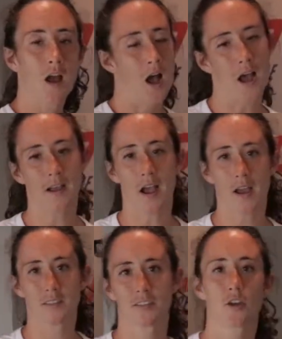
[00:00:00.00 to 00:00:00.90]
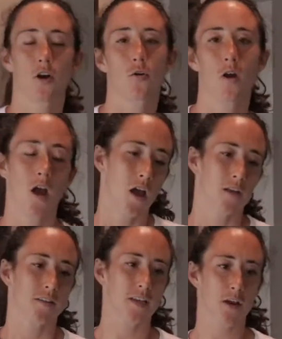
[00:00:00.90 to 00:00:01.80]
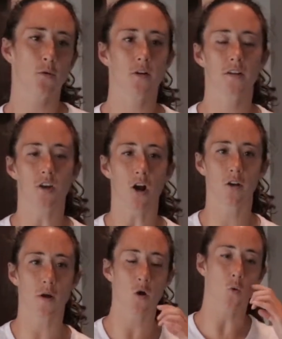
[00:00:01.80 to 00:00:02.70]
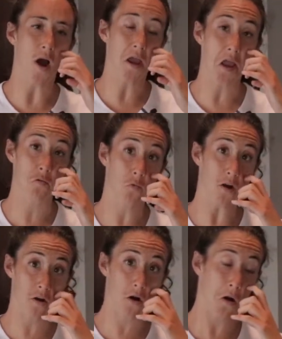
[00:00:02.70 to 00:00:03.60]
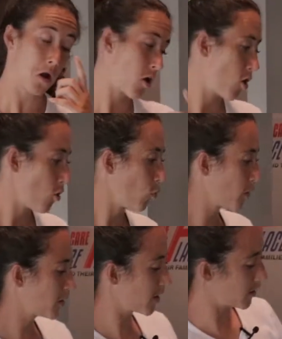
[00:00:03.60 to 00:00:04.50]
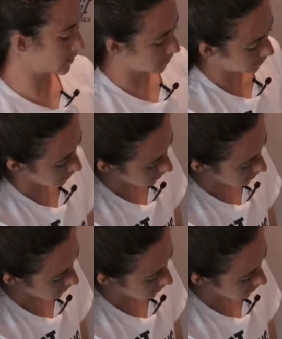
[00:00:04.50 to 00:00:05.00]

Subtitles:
Hi guys, so today we're going to talk about why a runner would get